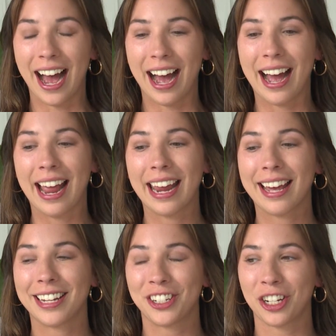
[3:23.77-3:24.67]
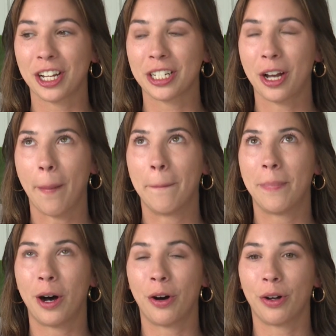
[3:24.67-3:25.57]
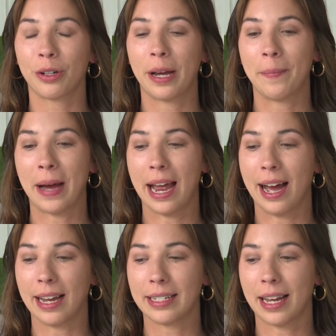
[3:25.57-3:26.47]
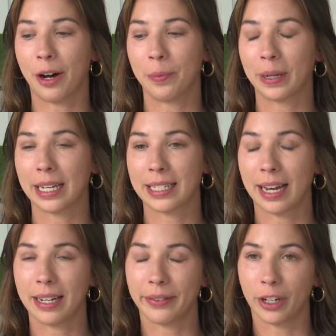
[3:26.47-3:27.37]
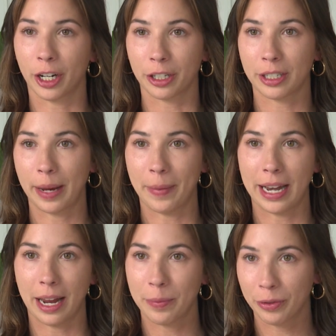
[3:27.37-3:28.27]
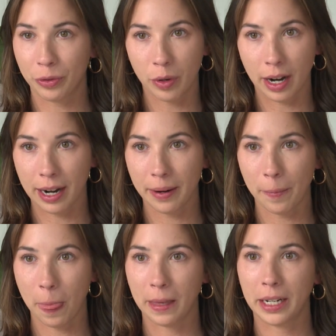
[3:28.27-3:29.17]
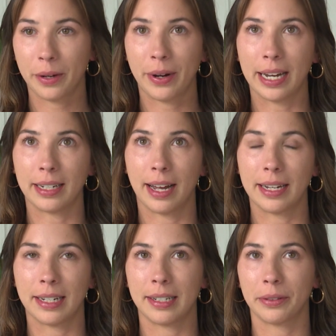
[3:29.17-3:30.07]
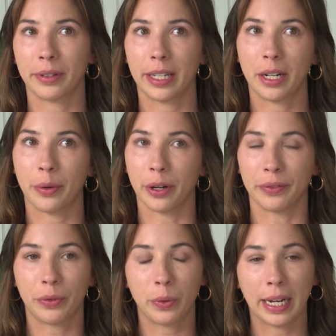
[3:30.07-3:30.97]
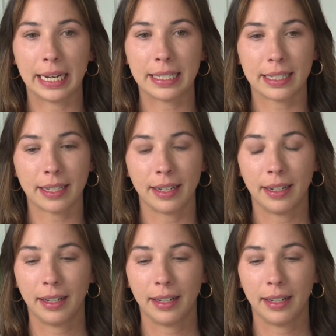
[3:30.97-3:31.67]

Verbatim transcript: I just bawled my eyes out because I'd never heard her say my name before. You know, I, I didn't really know her voice.